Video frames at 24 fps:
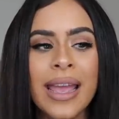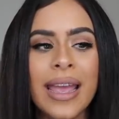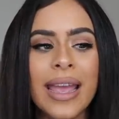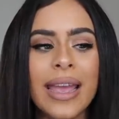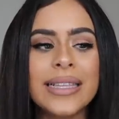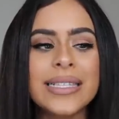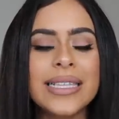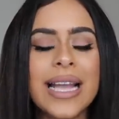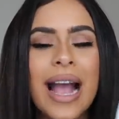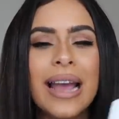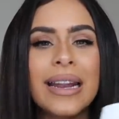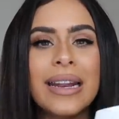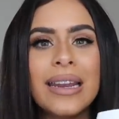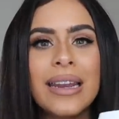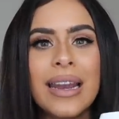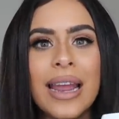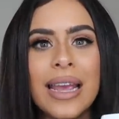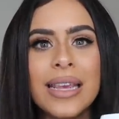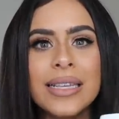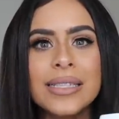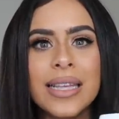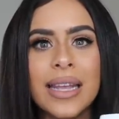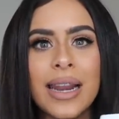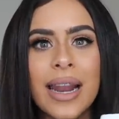it's kind of
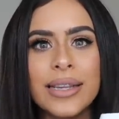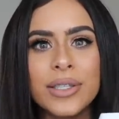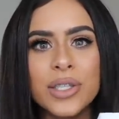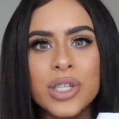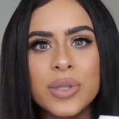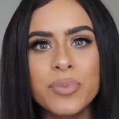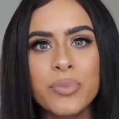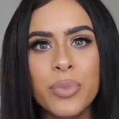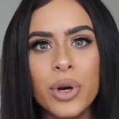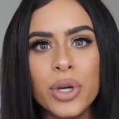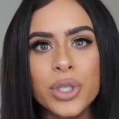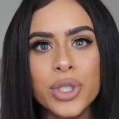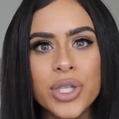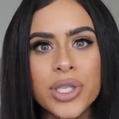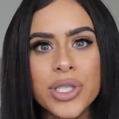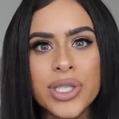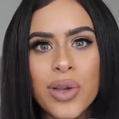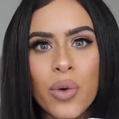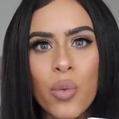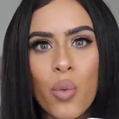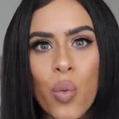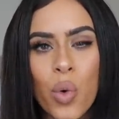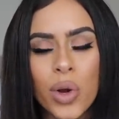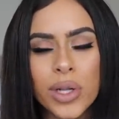nice that I just purchase
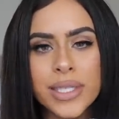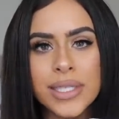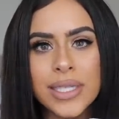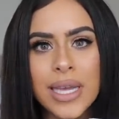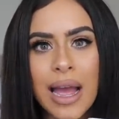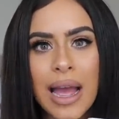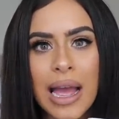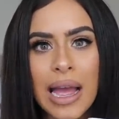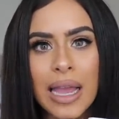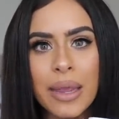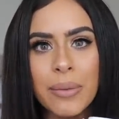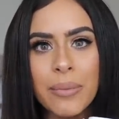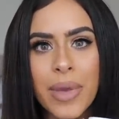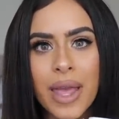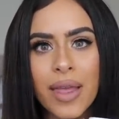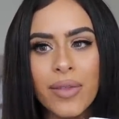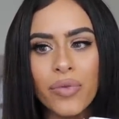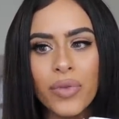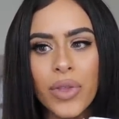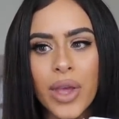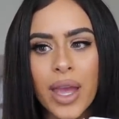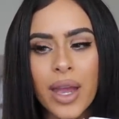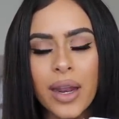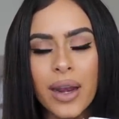it one time
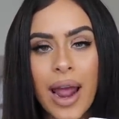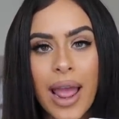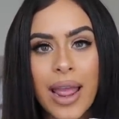and then